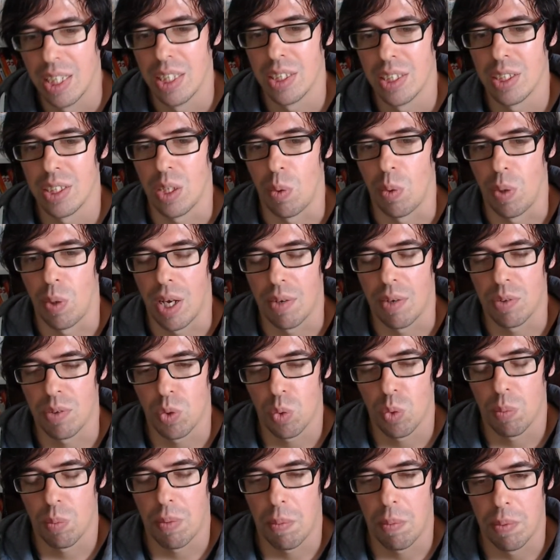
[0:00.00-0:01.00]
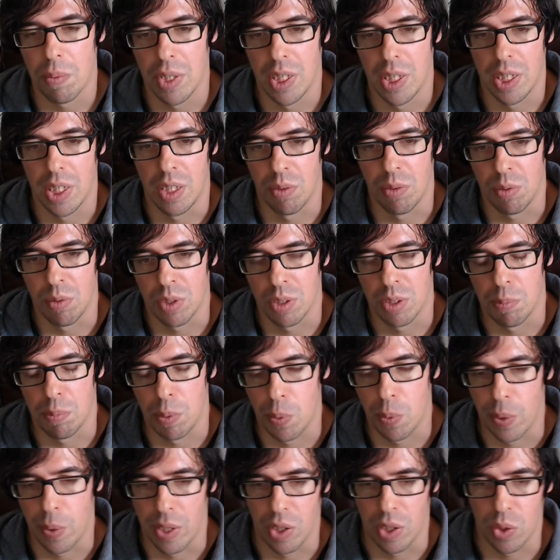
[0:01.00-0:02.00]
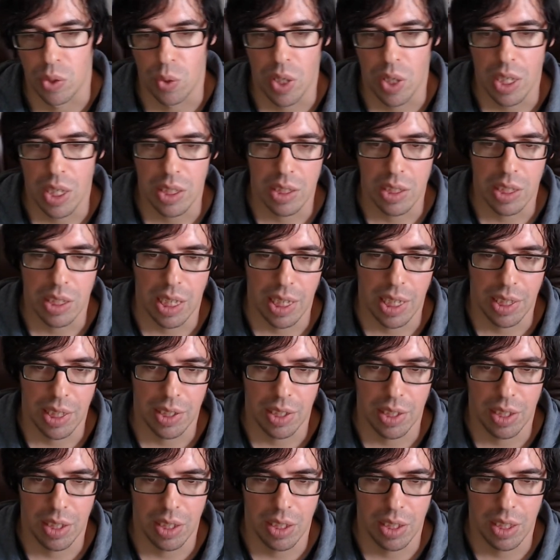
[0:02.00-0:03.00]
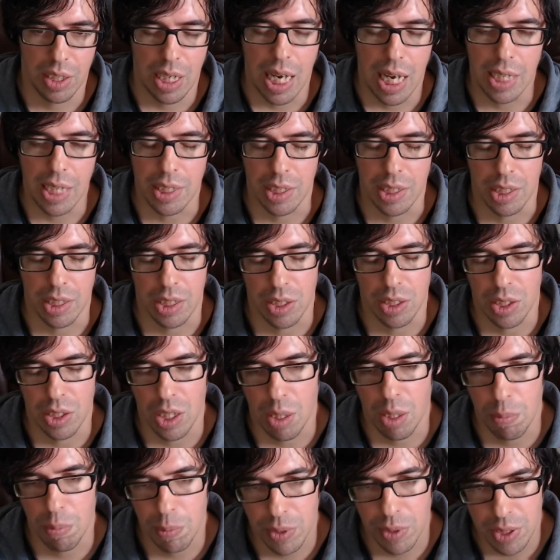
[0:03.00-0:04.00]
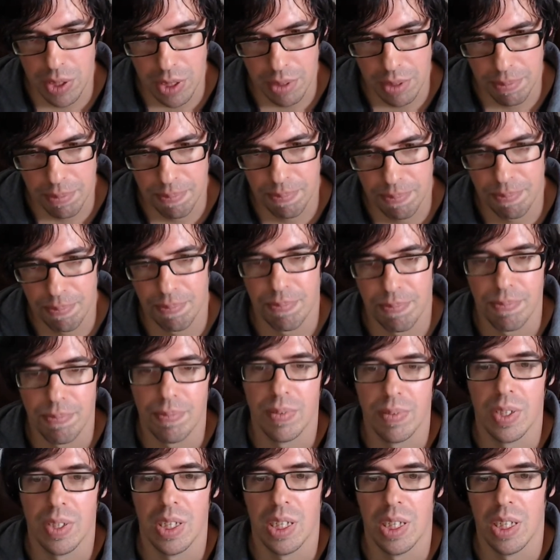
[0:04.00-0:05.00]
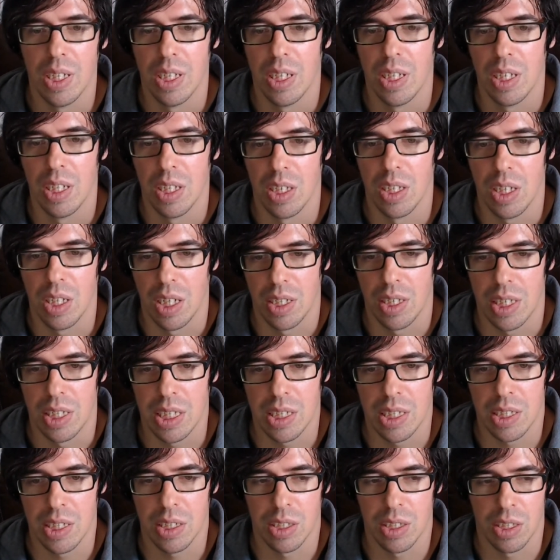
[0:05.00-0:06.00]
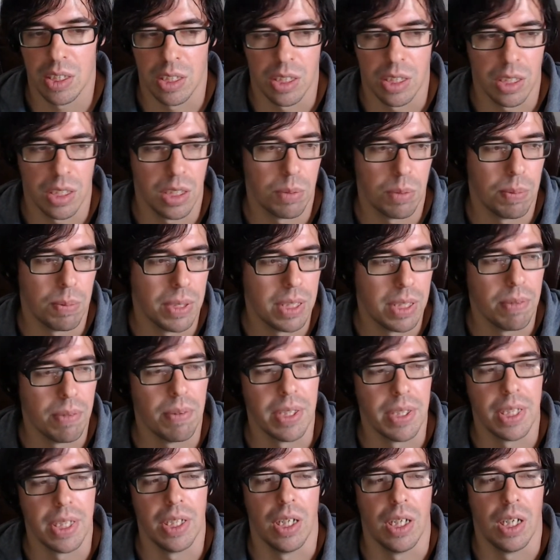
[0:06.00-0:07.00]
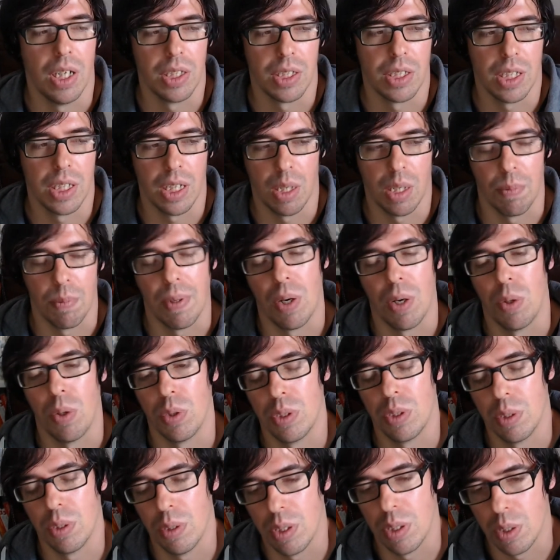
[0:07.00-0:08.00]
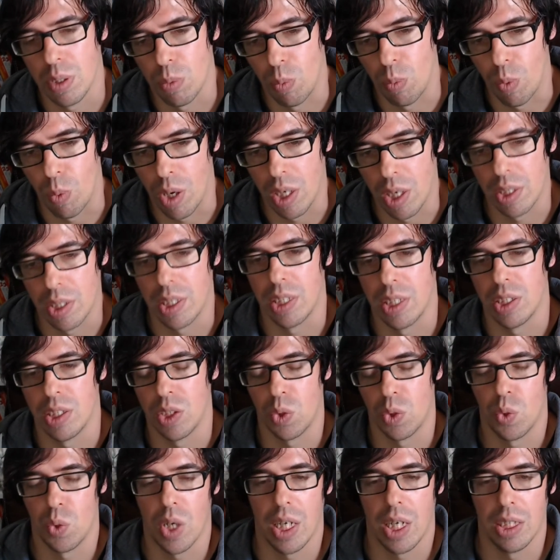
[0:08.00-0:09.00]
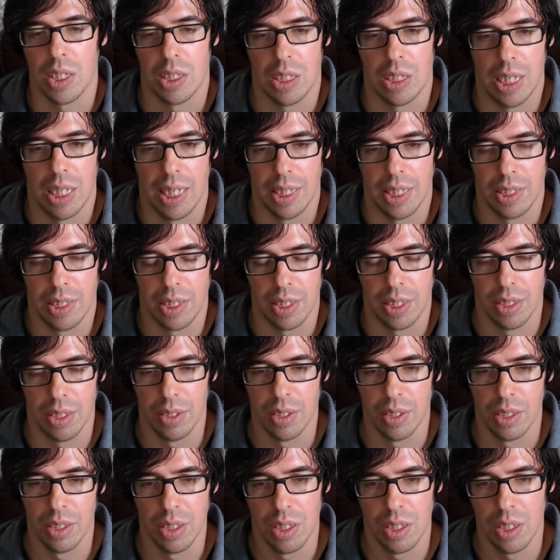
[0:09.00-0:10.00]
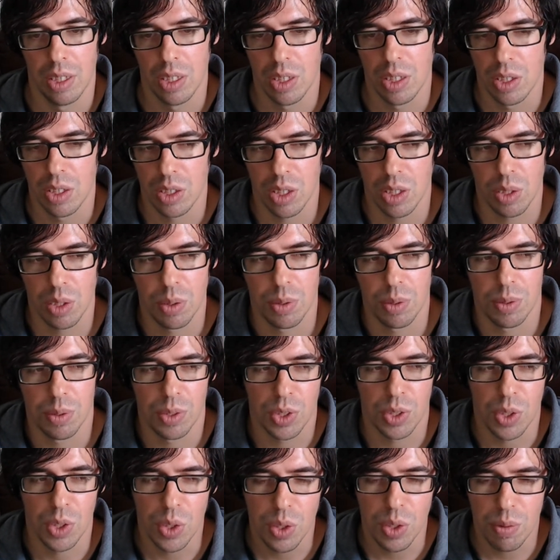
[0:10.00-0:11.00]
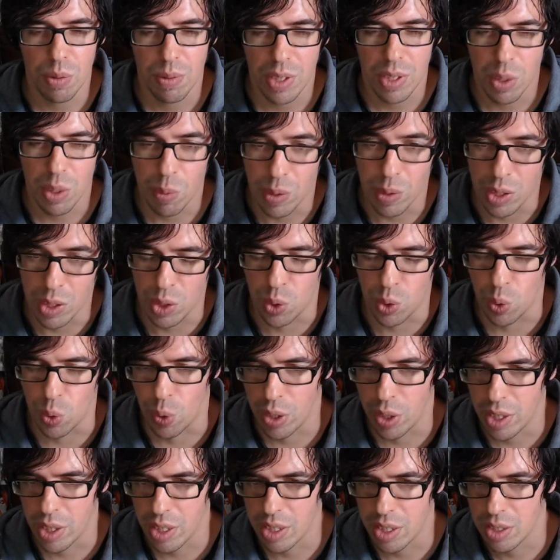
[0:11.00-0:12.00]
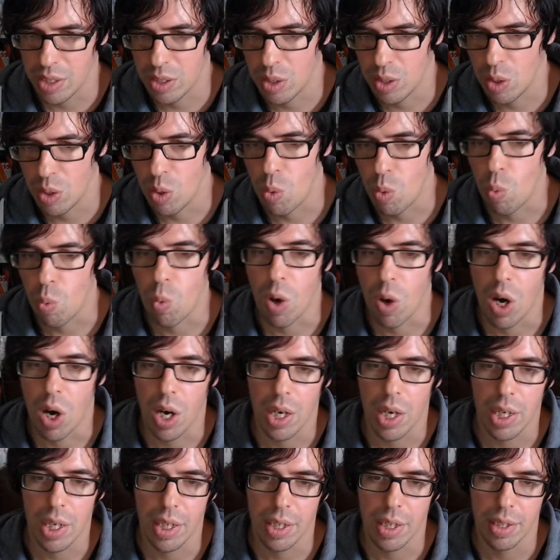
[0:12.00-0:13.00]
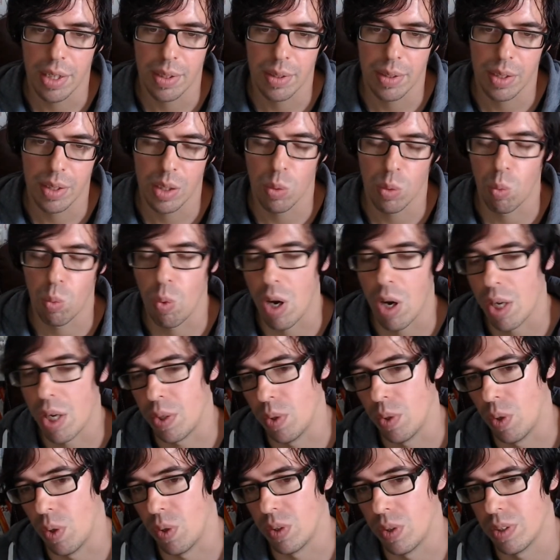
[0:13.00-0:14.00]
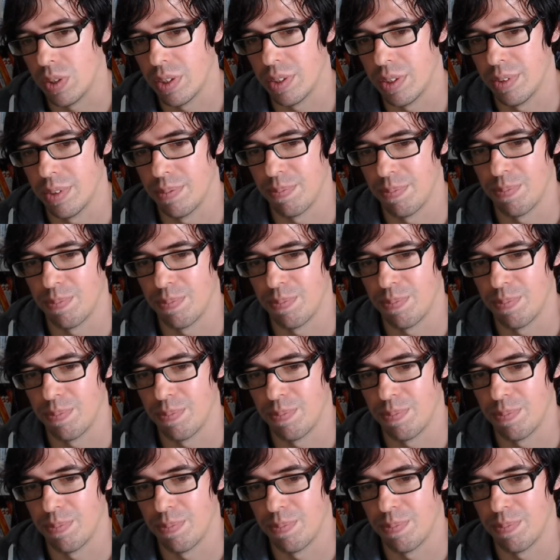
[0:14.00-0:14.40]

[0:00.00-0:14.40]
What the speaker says: So we have to remember the difference between a translator and an interpreter. And this is specifically asking about work as a translator. So do you think you would enjoy it? Why? Why not?